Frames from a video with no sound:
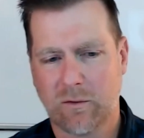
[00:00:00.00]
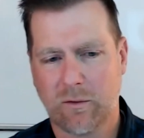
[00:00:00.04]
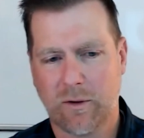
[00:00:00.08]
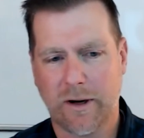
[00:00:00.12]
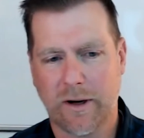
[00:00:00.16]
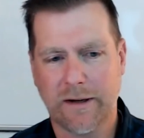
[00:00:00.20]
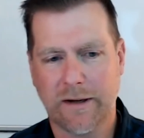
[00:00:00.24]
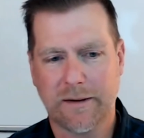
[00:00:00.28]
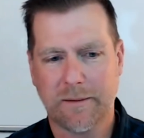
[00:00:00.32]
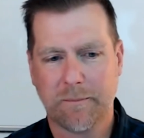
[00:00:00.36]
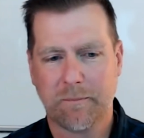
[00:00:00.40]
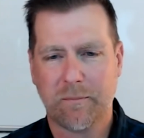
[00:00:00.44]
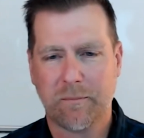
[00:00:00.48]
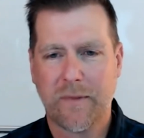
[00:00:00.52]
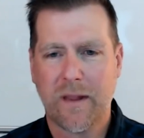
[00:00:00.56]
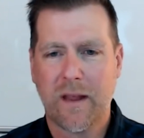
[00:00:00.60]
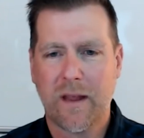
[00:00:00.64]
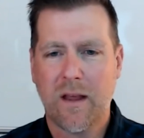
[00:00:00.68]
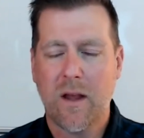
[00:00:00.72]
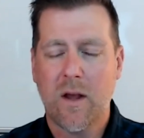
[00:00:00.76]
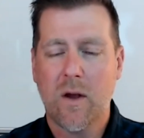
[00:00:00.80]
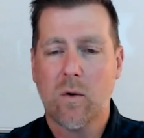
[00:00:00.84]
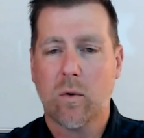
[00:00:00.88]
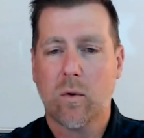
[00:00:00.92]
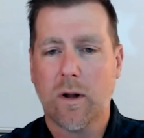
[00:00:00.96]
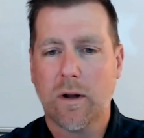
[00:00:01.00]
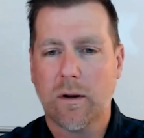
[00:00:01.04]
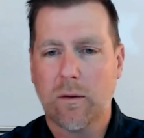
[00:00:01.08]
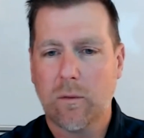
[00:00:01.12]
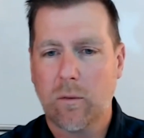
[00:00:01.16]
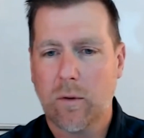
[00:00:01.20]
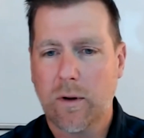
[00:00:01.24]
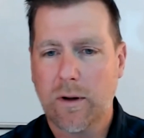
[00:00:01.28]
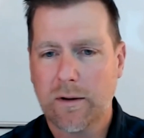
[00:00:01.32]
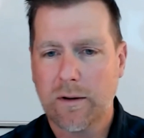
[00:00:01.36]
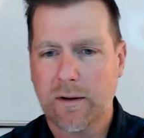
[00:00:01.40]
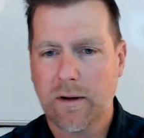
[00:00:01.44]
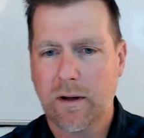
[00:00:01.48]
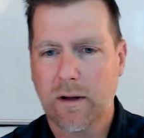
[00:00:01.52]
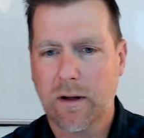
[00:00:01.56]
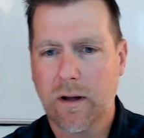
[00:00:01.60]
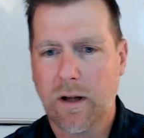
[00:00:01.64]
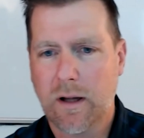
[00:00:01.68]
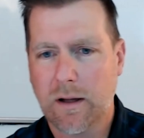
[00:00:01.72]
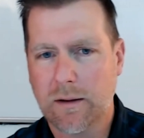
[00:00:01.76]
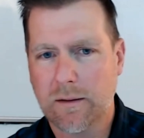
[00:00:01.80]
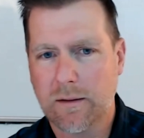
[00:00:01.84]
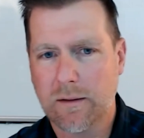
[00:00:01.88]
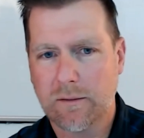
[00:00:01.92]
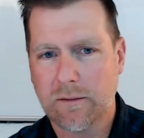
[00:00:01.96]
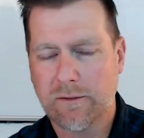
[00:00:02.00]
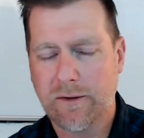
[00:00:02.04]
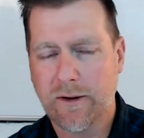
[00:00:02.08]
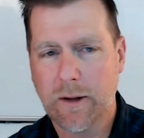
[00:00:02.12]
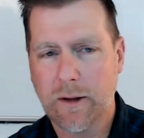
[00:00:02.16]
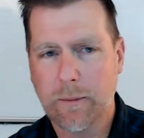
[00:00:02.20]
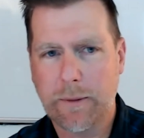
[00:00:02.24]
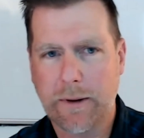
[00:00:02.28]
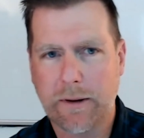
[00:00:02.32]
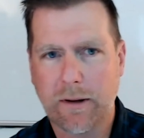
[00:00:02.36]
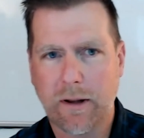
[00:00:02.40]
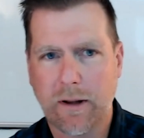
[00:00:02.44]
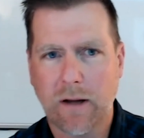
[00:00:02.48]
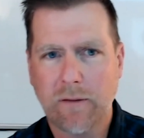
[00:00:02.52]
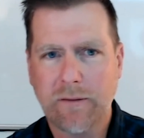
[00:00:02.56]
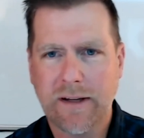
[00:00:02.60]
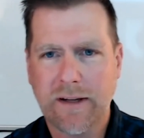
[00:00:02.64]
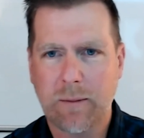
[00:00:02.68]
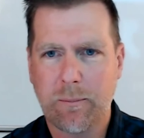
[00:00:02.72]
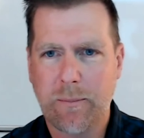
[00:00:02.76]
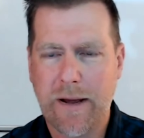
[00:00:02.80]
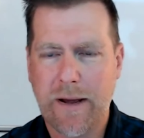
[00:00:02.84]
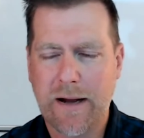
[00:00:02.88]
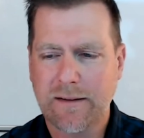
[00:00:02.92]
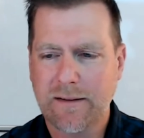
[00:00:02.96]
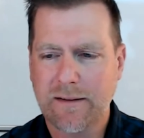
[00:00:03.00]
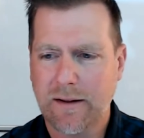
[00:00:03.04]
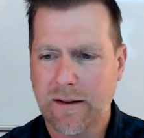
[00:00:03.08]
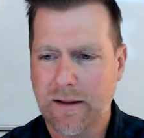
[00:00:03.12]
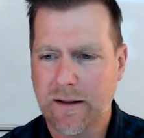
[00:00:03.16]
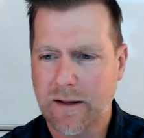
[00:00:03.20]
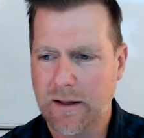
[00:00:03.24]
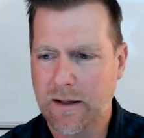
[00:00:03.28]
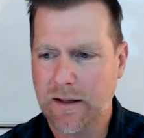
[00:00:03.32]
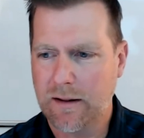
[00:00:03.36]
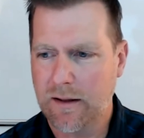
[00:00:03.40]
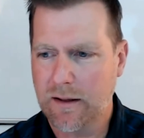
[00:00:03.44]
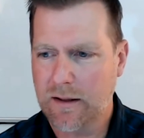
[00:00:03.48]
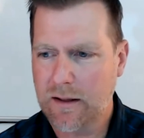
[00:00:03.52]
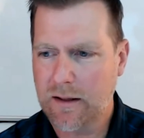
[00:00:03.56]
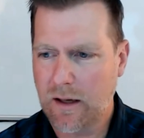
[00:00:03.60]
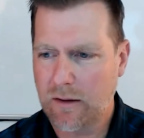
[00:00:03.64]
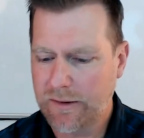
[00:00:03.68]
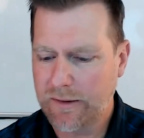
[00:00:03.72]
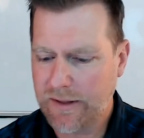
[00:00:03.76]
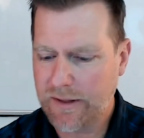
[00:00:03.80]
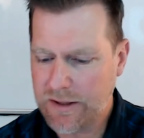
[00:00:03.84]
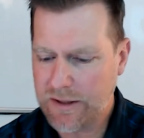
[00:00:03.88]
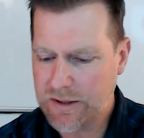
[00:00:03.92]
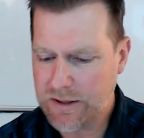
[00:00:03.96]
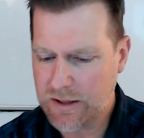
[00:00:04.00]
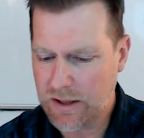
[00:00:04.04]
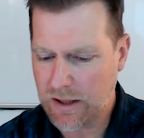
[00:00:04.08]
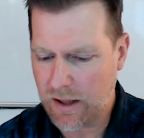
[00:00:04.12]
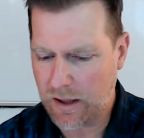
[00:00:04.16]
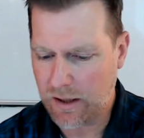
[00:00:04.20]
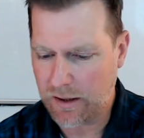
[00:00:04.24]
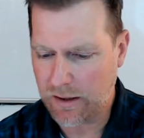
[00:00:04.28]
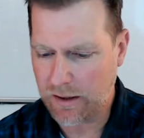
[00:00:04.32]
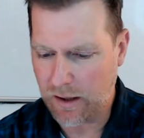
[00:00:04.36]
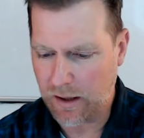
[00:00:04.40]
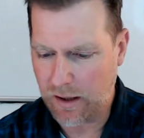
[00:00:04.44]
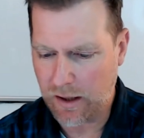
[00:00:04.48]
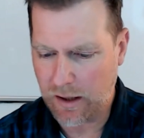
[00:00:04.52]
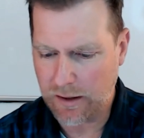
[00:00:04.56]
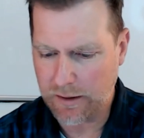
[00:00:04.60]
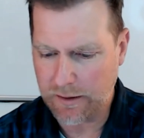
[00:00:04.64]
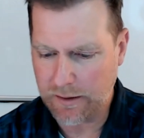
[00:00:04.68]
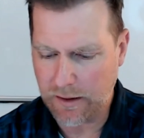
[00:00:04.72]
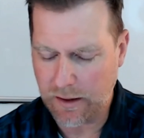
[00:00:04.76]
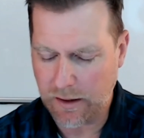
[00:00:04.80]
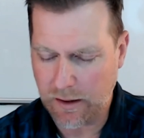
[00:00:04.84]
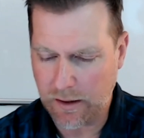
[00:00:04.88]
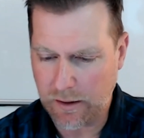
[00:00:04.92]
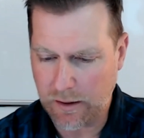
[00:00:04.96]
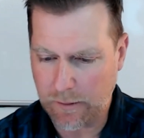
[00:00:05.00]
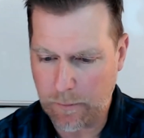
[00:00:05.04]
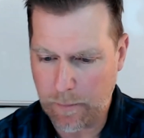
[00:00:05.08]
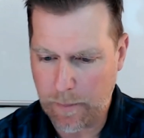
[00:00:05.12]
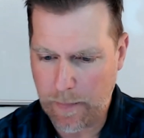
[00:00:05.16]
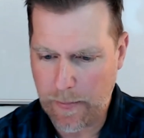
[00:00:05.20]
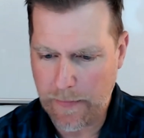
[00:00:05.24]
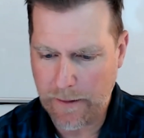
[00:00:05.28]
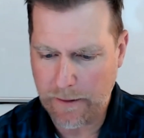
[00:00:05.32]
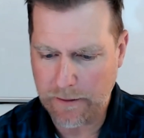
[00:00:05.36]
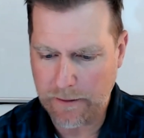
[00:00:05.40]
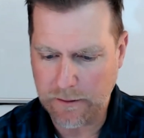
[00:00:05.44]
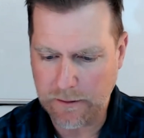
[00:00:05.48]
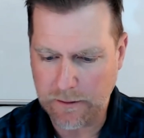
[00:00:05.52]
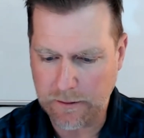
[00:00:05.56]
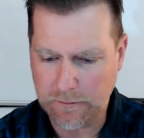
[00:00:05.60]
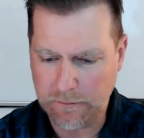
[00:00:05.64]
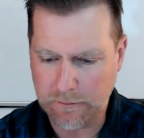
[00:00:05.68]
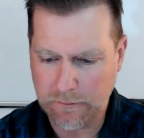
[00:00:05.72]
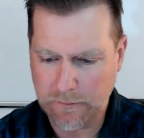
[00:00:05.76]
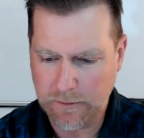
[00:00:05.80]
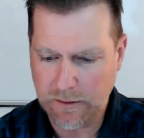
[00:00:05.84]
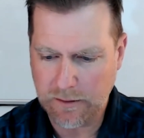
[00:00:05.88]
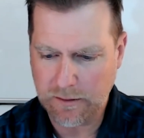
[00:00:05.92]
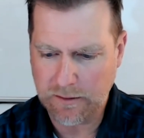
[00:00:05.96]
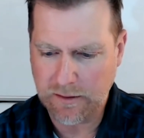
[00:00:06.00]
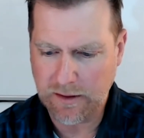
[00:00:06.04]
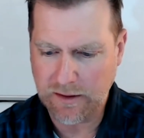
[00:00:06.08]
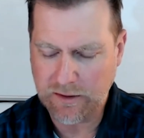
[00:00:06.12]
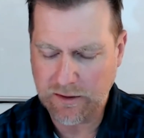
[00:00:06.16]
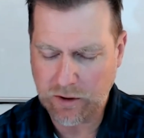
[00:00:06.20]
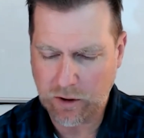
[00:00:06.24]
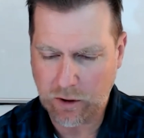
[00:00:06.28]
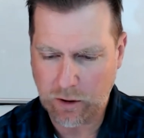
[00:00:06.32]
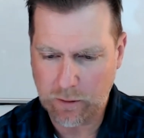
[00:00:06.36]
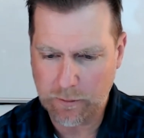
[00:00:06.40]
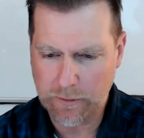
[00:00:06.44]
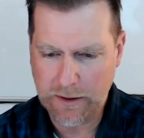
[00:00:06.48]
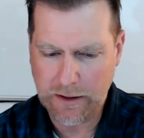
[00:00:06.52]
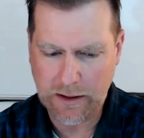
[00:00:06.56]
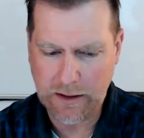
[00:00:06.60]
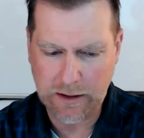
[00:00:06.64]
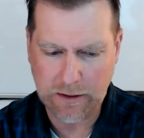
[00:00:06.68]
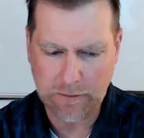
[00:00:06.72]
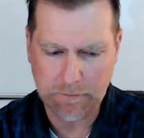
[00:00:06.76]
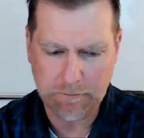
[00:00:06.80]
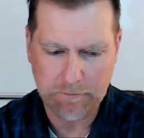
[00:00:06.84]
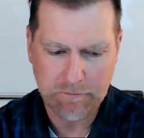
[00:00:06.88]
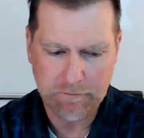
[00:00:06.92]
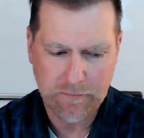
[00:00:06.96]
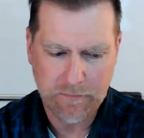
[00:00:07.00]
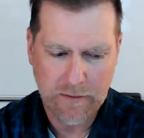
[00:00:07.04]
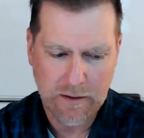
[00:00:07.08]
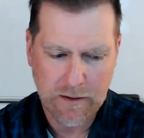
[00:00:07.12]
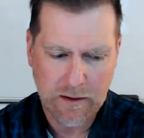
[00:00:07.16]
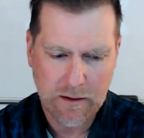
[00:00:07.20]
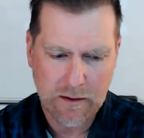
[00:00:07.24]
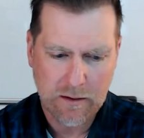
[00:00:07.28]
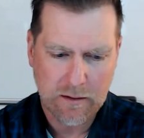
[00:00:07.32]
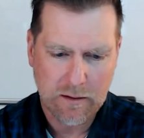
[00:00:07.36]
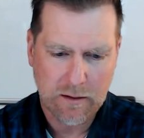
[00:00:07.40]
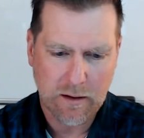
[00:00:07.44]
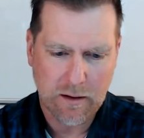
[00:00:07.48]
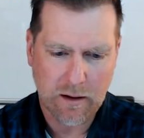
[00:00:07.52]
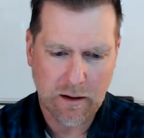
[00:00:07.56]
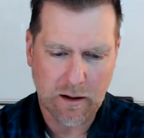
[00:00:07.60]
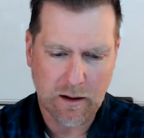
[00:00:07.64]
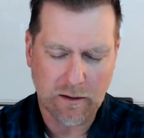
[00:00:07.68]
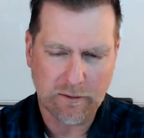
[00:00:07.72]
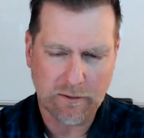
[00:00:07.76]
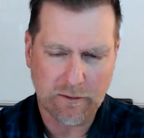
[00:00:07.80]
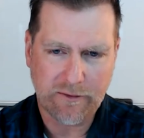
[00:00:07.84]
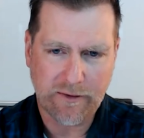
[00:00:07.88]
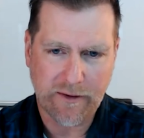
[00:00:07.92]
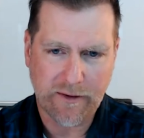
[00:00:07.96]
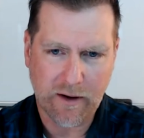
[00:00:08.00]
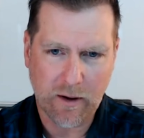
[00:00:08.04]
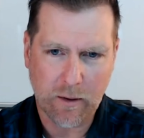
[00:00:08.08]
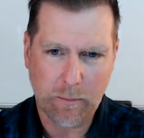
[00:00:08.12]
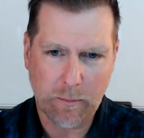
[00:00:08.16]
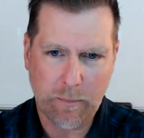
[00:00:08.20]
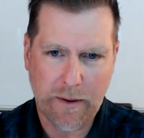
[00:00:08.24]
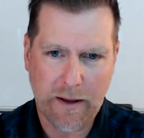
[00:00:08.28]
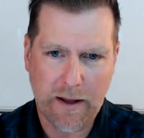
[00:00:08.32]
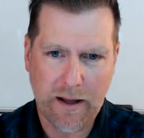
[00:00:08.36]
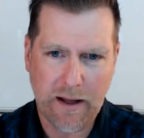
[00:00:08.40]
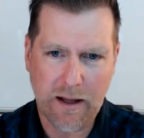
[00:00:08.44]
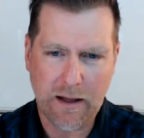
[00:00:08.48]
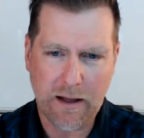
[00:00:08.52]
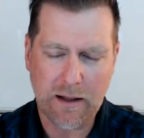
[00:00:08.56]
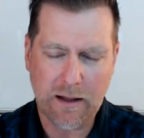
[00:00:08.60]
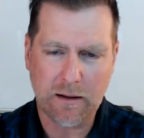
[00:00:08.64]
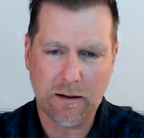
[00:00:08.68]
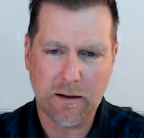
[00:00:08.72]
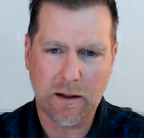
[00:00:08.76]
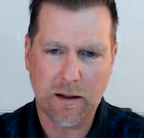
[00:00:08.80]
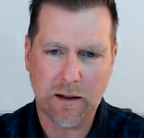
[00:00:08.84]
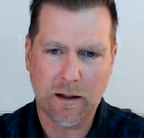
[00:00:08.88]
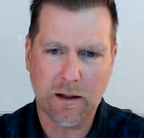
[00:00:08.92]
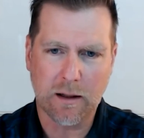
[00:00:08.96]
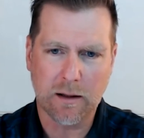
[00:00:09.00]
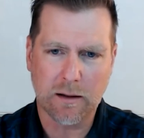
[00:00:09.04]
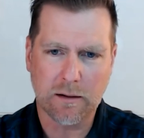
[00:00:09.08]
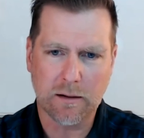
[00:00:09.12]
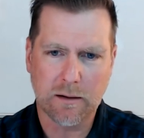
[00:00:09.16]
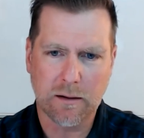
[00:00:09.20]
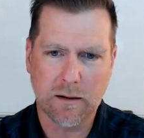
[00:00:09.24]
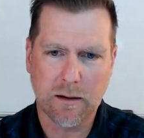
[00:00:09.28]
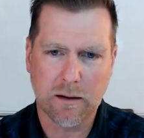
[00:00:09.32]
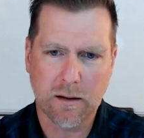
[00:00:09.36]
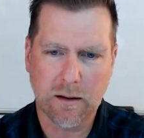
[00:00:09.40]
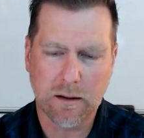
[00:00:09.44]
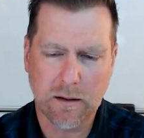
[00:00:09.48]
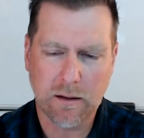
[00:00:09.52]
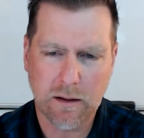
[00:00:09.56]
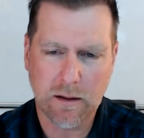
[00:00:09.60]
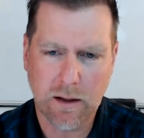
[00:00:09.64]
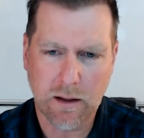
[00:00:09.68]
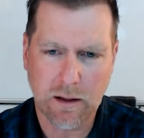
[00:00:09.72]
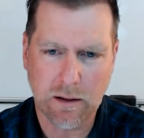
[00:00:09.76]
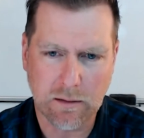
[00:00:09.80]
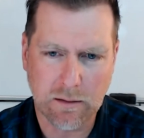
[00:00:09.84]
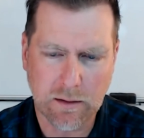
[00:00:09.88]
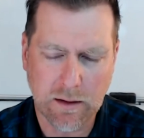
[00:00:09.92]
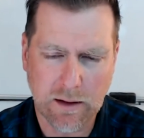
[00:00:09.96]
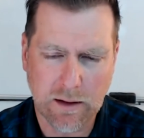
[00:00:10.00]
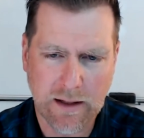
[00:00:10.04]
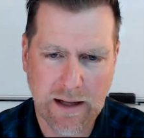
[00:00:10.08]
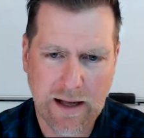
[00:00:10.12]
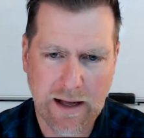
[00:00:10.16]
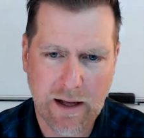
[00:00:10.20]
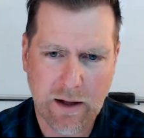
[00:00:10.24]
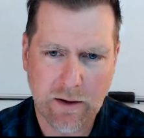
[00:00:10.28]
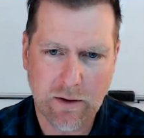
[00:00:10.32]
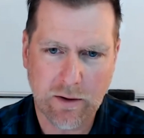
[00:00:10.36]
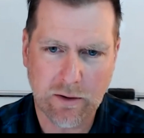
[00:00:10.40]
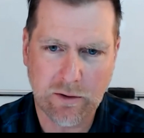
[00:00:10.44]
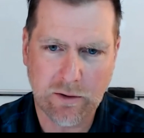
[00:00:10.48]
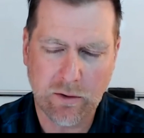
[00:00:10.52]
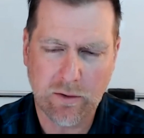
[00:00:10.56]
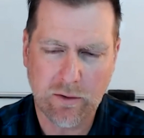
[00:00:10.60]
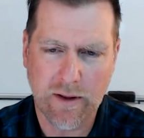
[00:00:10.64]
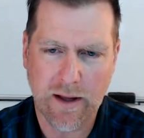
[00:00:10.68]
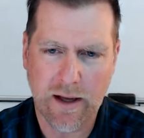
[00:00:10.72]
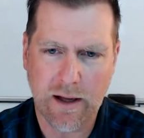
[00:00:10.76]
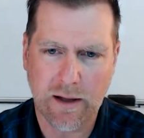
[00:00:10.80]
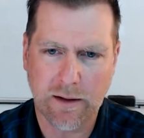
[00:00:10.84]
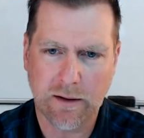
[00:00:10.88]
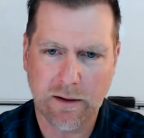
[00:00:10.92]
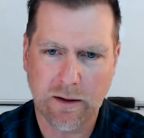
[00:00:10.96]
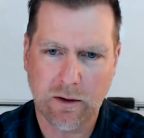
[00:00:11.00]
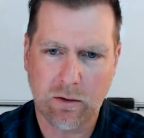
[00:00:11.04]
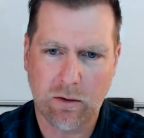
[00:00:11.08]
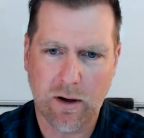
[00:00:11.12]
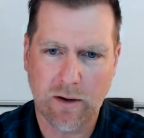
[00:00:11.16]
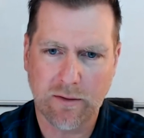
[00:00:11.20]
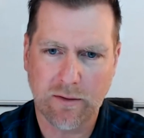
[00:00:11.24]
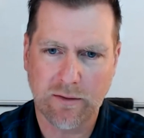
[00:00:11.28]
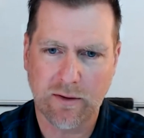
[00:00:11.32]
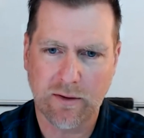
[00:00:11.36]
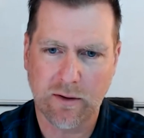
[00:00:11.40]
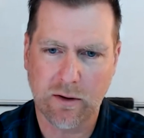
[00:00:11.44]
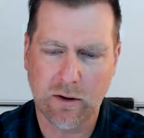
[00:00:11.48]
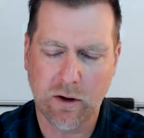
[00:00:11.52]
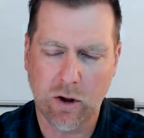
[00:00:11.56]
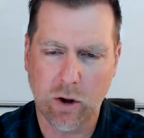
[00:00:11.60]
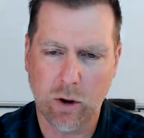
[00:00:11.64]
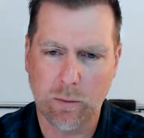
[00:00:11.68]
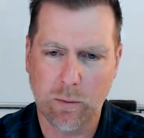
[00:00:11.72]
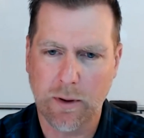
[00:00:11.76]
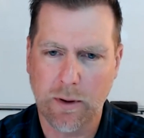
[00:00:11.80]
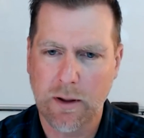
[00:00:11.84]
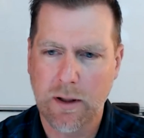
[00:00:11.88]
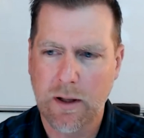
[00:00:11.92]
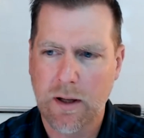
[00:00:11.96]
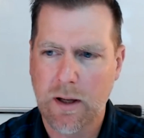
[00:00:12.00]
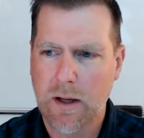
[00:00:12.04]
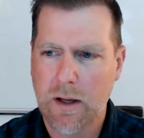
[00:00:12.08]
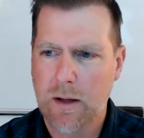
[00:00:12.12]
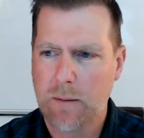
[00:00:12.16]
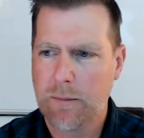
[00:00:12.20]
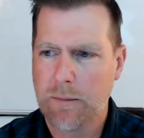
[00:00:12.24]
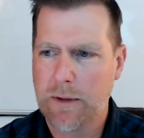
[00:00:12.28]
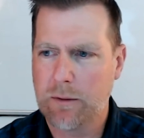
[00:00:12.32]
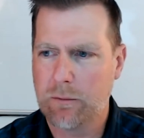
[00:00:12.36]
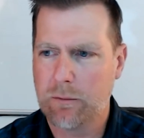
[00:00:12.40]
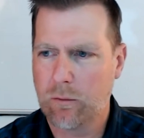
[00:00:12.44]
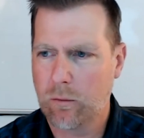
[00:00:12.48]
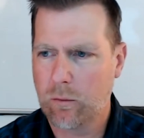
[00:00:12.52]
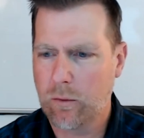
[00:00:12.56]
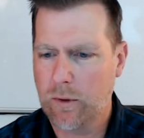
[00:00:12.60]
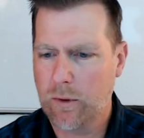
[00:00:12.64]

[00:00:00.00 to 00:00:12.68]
Right. Well, Philip, I'd love to get back to the conversation on determining fair pay and how to do that across the globe. I mean,